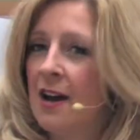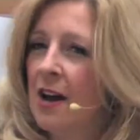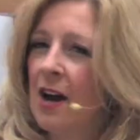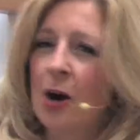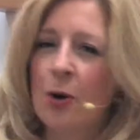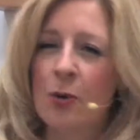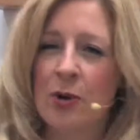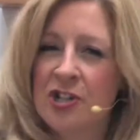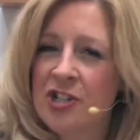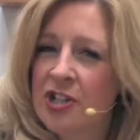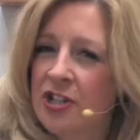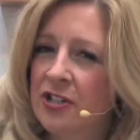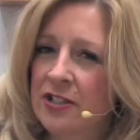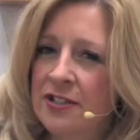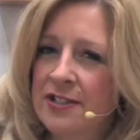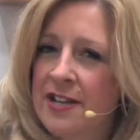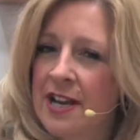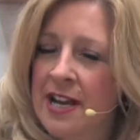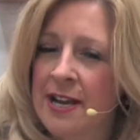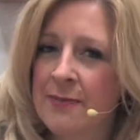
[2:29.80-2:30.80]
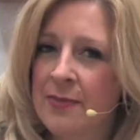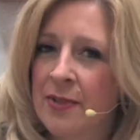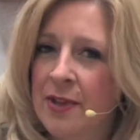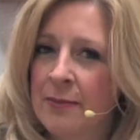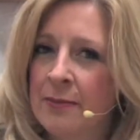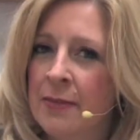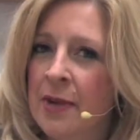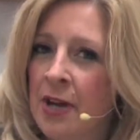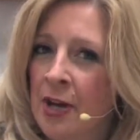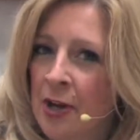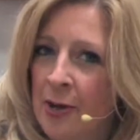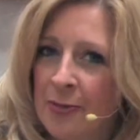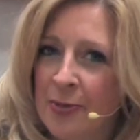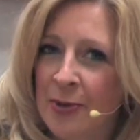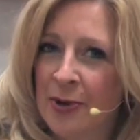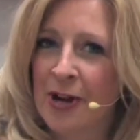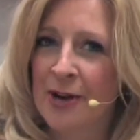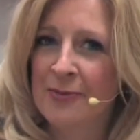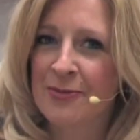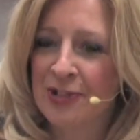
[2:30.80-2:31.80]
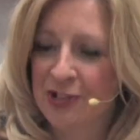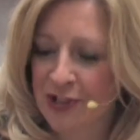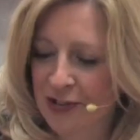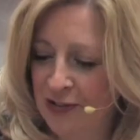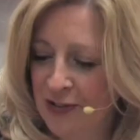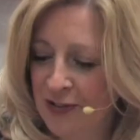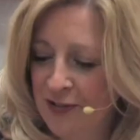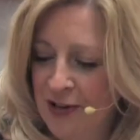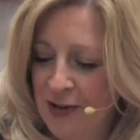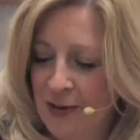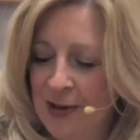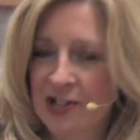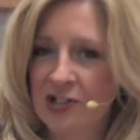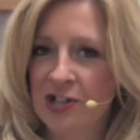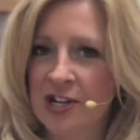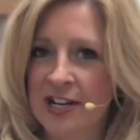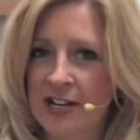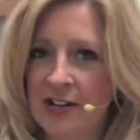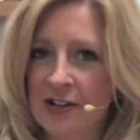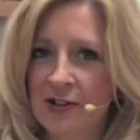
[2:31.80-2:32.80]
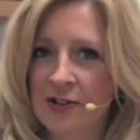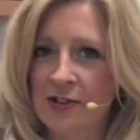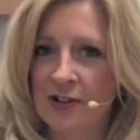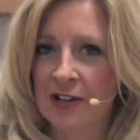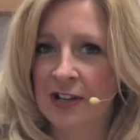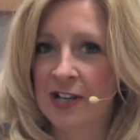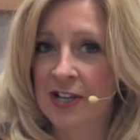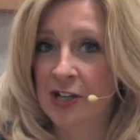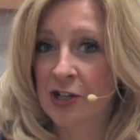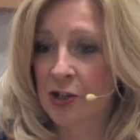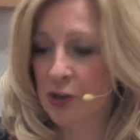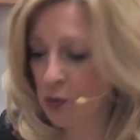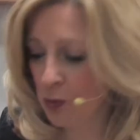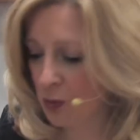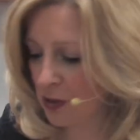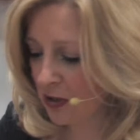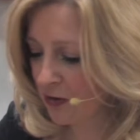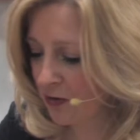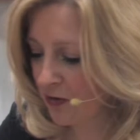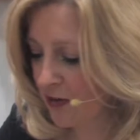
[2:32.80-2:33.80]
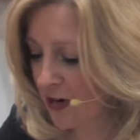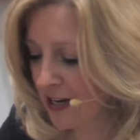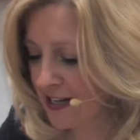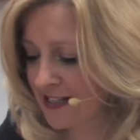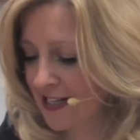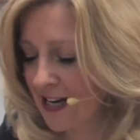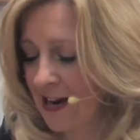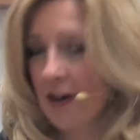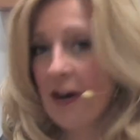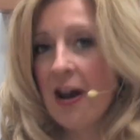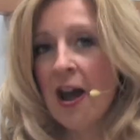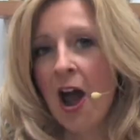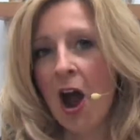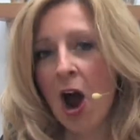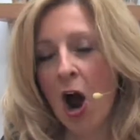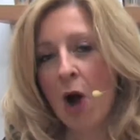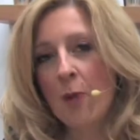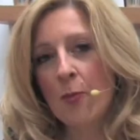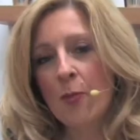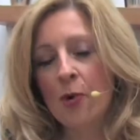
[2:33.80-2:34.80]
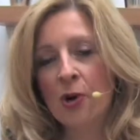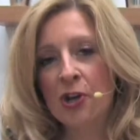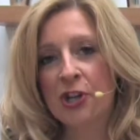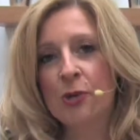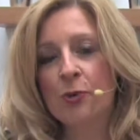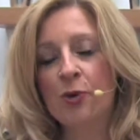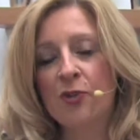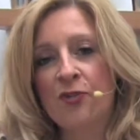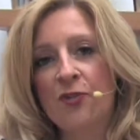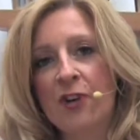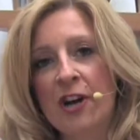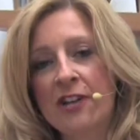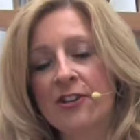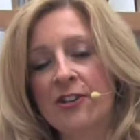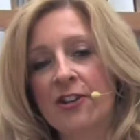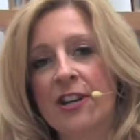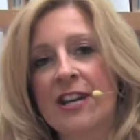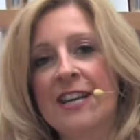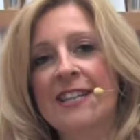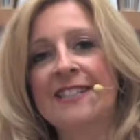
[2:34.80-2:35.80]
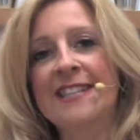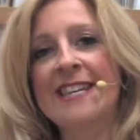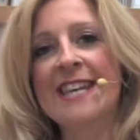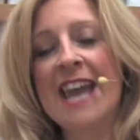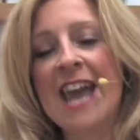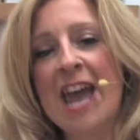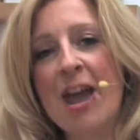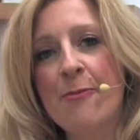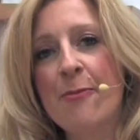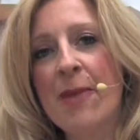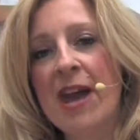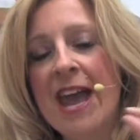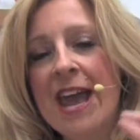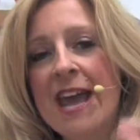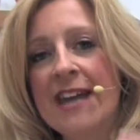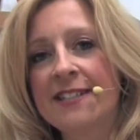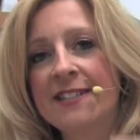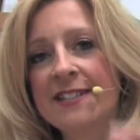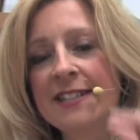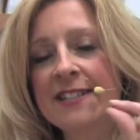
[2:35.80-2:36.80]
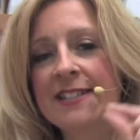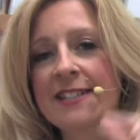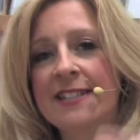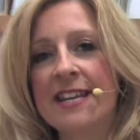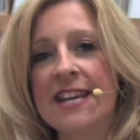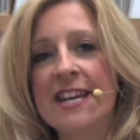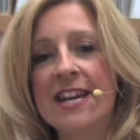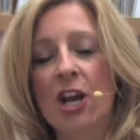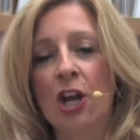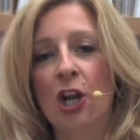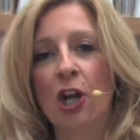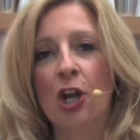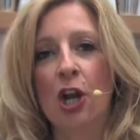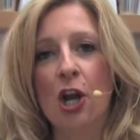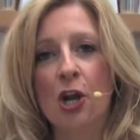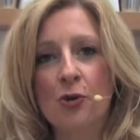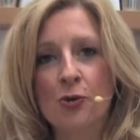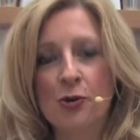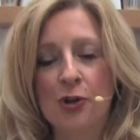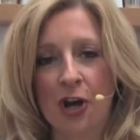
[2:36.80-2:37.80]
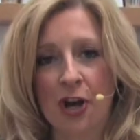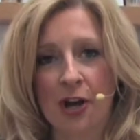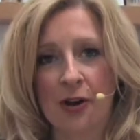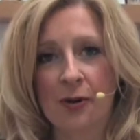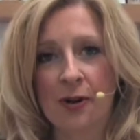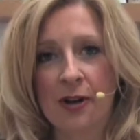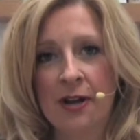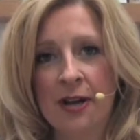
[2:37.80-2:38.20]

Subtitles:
I wish I could name them, but I'm sure if you actually Google it, you will find out. And what you will find on it is the MSC logo,